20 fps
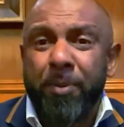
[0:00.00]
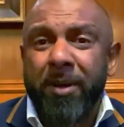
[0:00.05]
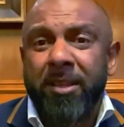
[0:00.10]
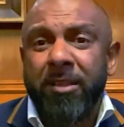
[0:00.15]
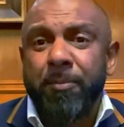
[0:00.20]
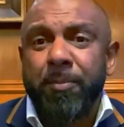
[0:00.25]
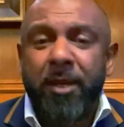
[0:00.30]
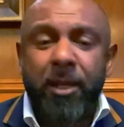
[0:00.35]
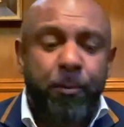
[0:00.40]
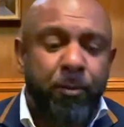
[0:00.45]

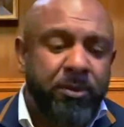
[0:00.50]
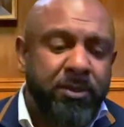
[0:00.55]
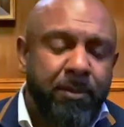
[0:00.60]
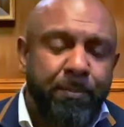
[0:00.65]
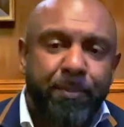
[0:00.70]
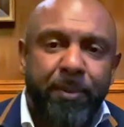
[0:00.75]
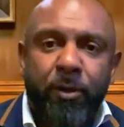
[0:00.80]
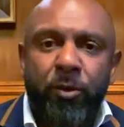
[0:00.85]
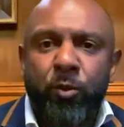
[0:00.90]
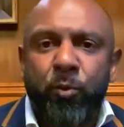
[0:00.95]
other people to
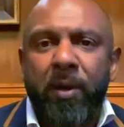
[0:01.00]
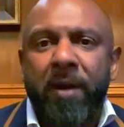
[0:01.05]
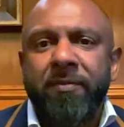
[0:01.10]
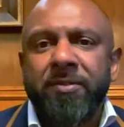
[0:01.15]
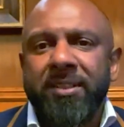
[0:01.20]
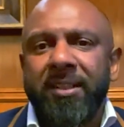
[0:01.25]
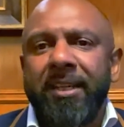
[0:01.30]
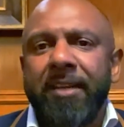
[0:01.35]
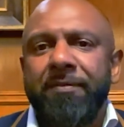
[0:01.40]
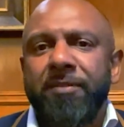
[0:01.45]
build wealth,
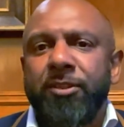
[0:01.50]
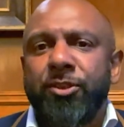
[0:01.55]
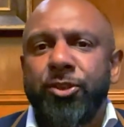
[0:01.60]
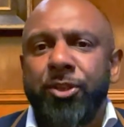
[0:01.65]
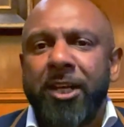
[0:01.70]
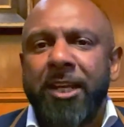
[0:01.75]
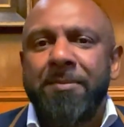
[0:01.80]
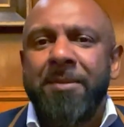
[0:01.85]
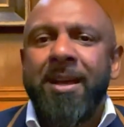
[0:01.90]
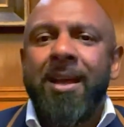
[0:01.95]
to live the
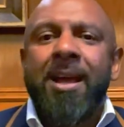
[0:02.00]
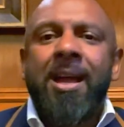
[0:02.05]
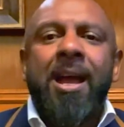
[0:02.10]
dream.